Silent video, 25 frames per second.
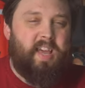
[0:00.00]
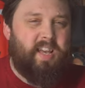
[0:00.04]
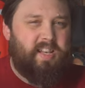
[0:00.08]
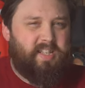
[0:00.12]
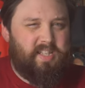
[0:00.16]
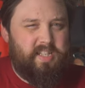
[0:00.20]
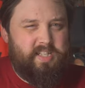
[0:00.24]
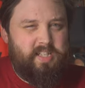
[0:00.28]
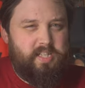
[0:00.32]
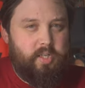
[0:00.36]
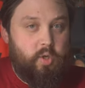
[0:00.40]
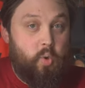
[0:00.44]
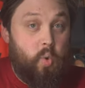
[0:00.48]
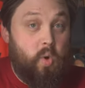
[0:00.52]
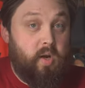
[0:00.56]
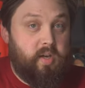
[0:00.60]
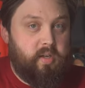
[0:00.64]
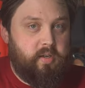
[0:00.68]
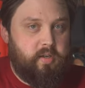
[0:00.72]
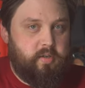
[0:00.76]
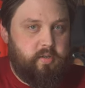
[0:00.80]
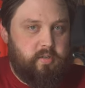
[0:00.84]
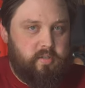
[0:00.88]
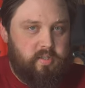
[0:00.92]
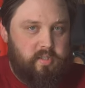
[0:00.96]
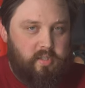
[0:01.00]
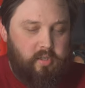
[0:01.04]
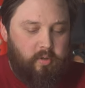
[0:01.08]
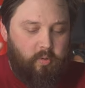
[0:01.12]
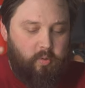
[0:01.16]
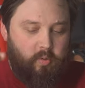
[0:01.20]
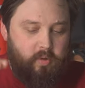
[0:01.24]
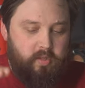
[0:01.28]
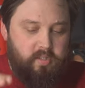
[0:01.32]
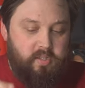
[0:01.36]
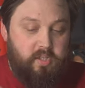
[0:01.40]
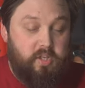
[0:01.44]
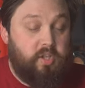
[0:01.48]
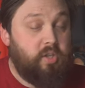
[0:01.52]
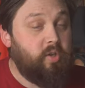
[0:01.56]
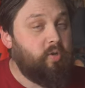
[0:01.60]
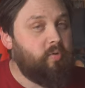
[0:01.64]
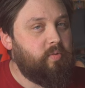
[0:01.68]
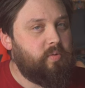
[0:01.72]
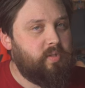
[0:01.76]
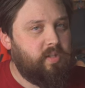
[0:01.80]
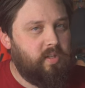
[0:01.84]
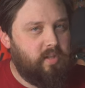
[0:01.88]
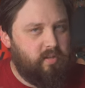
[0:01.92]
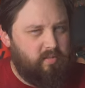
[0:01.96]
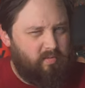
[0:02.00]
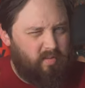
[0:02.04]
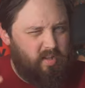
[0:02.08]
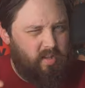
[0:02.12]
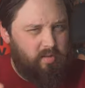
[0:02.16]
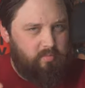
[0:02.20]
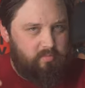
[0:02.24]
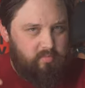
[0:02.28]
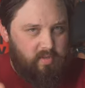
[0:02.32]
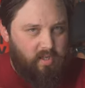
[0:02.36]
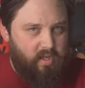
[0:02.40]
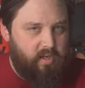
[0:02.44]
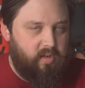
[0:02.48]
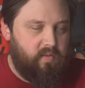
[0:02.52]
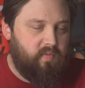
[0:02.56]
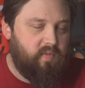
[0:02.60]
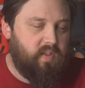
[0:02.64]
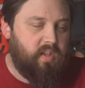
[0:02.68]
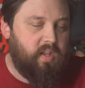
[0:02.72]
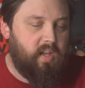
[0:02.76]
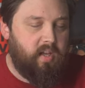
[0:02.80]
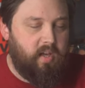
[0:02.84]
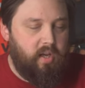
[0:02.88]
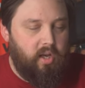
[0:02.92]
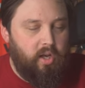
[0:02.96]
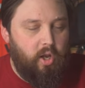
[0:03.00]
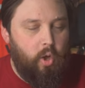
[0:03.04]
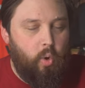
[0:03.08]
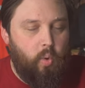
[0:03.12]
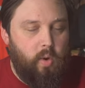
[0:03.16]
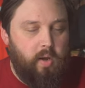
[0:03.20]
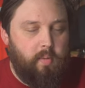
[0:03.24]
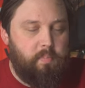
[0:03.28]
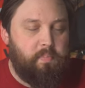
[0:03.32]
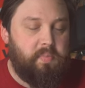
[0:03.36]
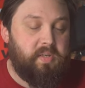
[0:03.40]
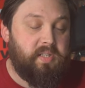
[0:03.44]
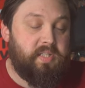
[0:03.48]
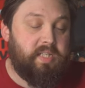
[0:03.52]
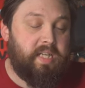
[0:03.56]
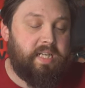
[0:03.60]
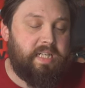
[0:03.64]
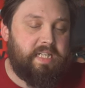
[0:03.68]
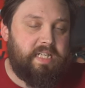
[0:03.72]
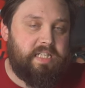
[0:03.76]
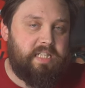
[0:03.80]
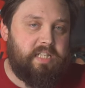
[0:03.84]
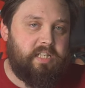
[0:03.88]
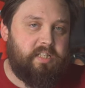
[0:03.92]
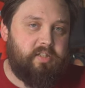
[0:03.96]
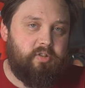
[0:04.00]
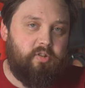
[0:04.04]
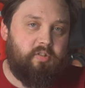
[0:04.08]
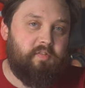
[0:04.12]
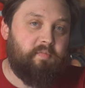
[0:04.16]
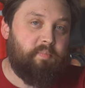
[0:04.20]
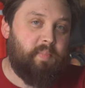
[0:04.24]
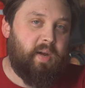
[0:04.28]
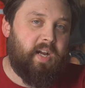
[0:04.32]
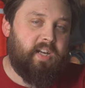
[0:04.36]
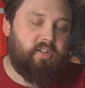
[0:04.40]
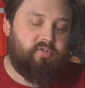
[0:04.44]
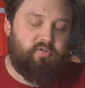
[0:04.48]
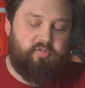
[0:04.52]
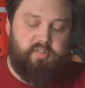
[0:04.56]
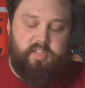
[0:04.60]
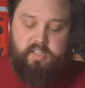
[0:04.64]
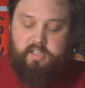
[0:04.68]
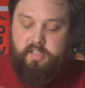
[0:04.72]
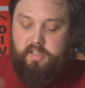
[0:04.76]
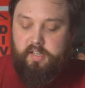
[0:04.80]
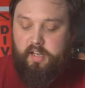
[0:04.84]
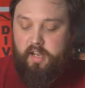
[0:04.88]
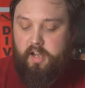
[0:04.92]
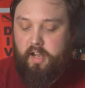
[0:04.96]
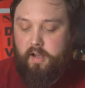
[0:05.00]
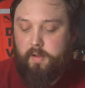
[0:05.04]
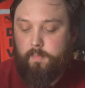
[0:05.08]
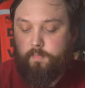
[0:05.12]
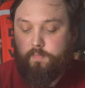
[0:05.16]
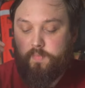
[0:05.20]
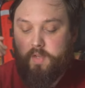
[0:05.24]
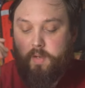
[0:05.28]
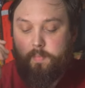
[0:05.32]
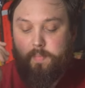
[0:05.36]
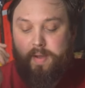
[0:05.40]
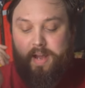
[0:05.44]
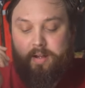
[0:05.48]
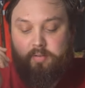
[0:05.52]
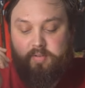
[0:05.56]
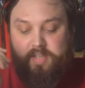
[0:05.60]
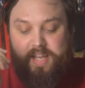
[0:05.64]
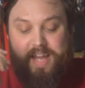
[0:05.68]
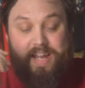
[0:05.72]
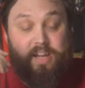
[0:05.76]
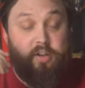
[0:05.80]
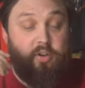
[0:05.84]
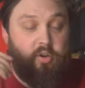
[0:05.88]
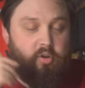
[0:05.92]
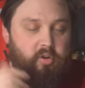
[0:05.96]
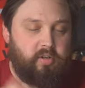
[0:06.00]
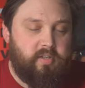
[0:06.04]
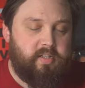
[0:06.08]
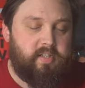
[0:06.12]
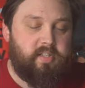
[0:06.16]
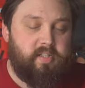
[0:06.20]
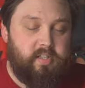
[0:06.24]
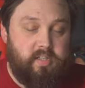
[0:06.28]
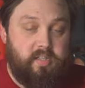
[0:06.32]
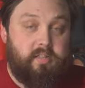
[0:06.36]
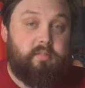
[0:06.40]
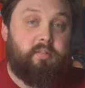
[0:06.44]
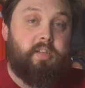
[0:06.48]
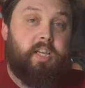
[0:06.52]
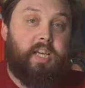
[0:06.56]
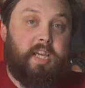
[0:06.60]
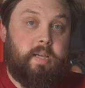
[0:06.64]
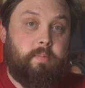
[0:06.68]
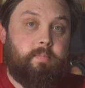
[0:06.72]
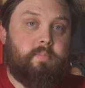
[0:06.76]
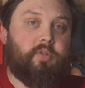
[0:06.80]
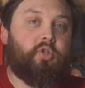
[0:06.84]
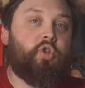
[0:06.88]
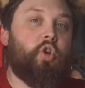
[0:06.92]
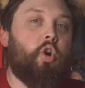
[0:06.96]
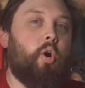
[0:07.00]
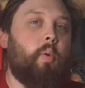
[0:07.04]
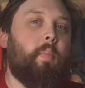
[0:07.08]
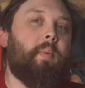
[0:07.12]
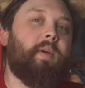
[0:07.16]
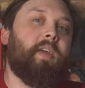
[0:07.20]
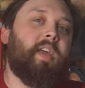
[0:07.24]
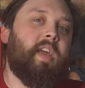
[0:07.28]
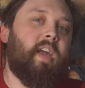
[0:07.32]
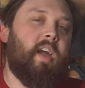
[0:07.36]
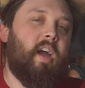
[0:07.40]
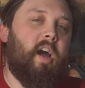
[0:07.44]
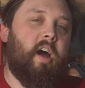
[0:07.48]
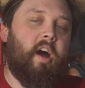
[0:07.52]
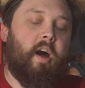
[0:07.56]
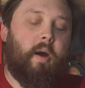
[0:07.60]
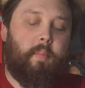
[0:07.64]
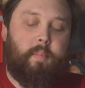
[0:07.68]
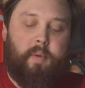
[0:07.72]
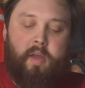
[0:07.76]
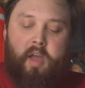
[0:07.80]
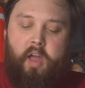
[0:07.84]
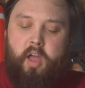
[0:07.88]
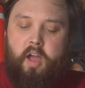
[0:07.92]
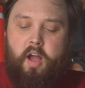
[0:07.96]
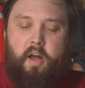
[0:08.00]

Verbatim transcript: It's actually quite good to uh, to use the the kind of the lower percentages of battery um, amounts, and not just keep topping it up.